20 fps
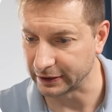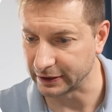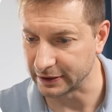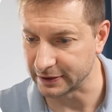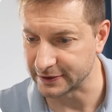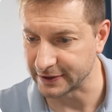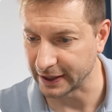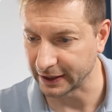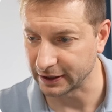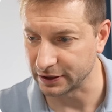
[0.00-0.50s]
the
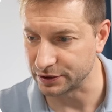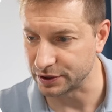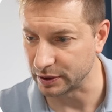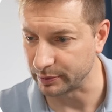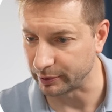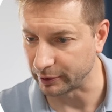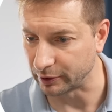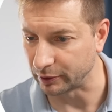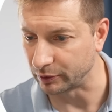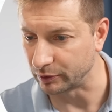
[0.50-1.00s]
second
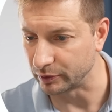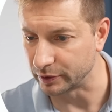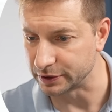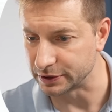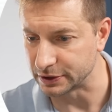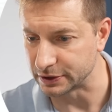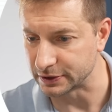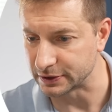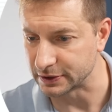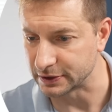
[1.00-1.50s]
GPU, which
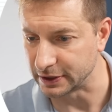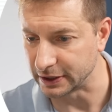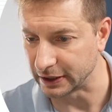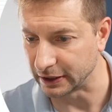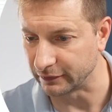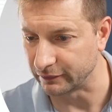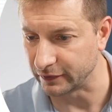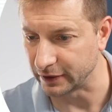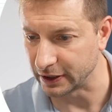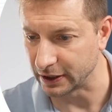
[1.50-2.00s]
is the
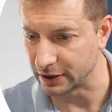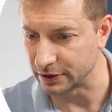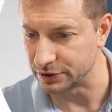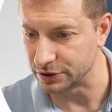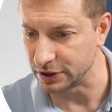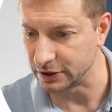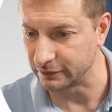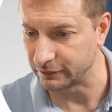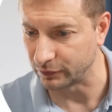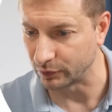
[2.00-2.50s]
NVIDIA
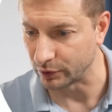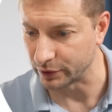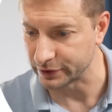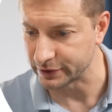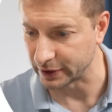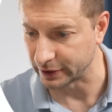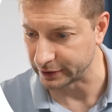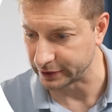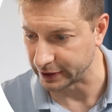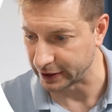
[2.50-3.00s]
GeForce
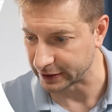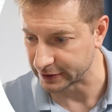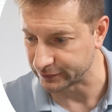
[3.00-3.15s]
RTX